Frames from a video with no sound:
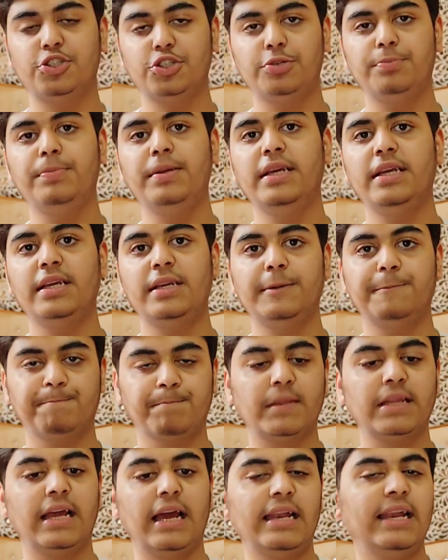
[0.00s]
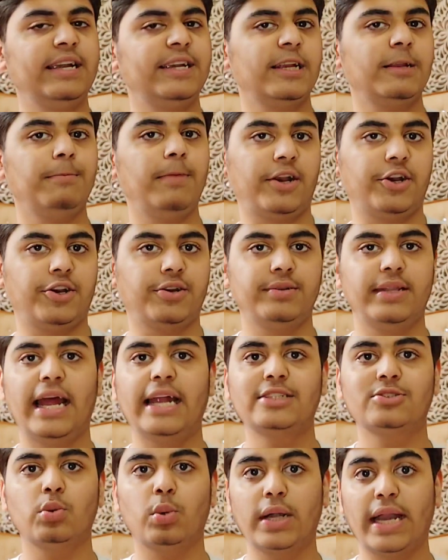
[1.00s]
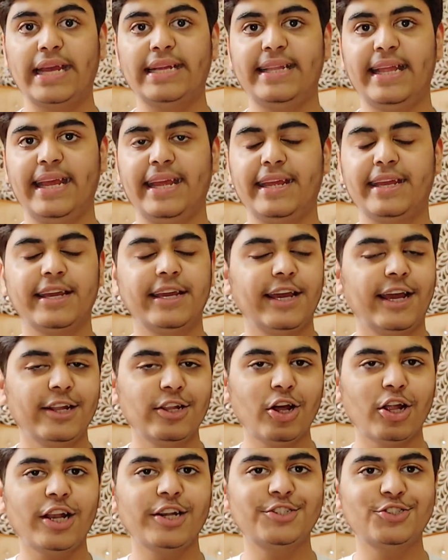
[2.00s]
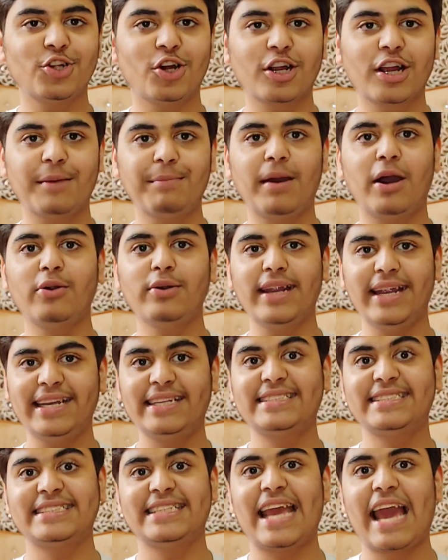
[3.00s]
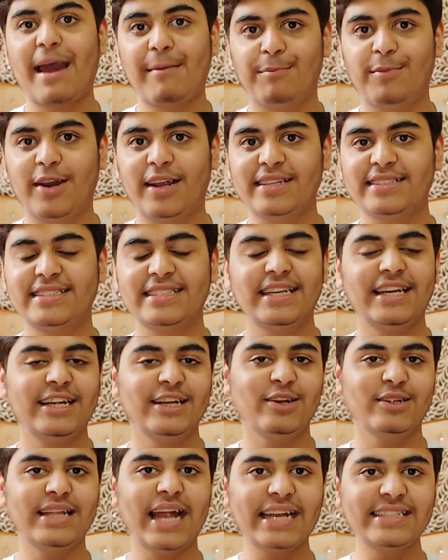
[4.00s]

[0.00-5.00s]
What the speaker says: should be a little better. That's what I think. Now let's talk about its cameras. Now